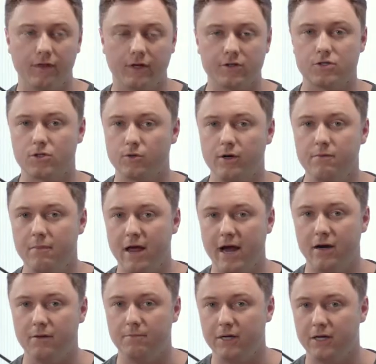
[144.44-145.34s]
There's three
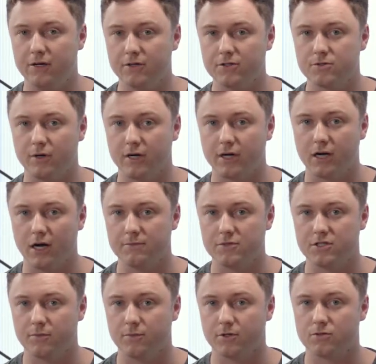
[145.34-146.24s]
main appeals when it
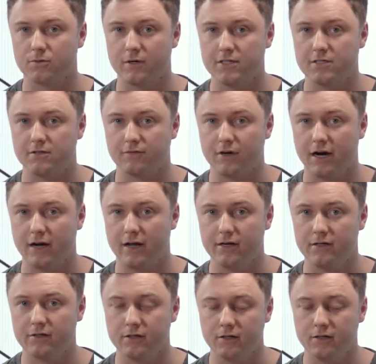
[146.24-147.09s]
comes to persuasive writing.